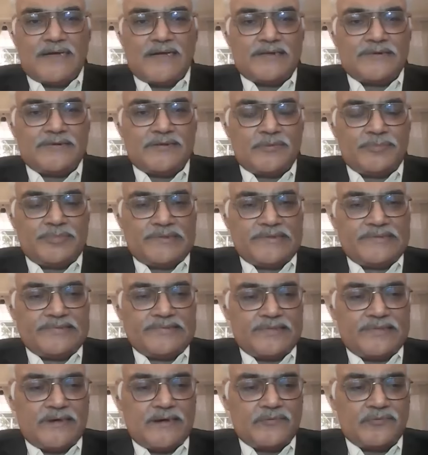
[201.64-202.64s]

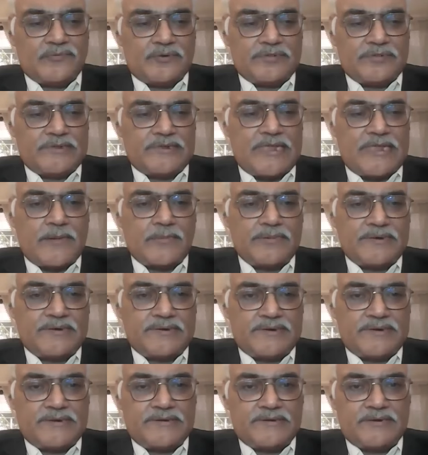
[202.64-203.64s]
Navpreet, for the
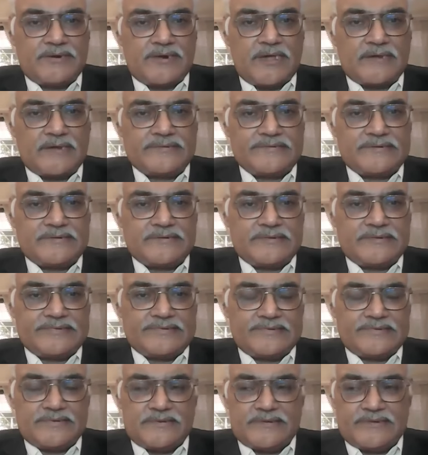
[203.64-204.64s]
elaborated introduction.
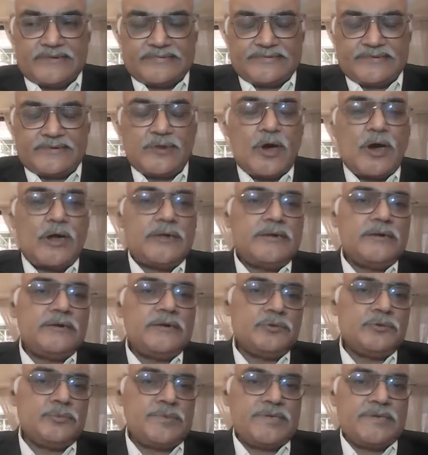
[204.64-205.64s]
It's an honor
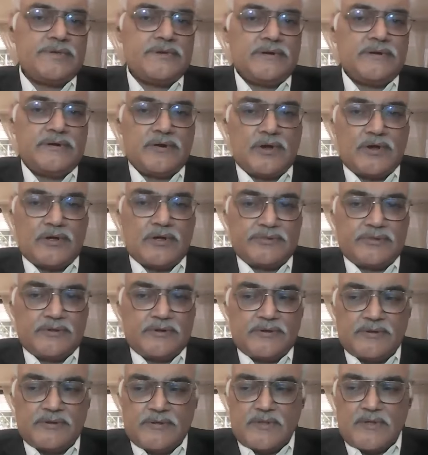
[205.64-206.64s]
to be here on
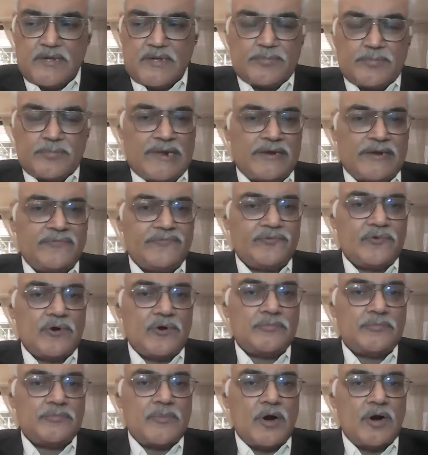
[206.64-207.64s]
the
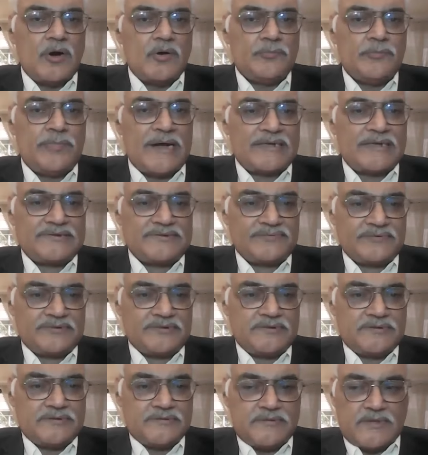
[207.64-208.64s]
platform of Batch
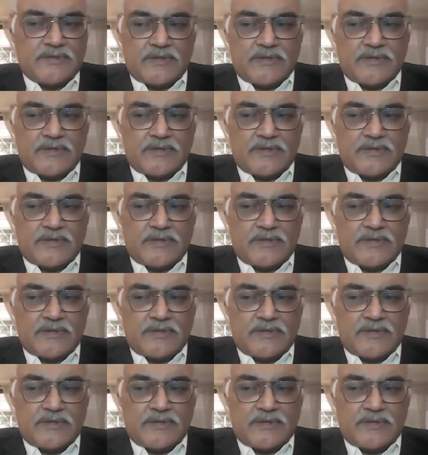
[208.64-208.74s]
Free.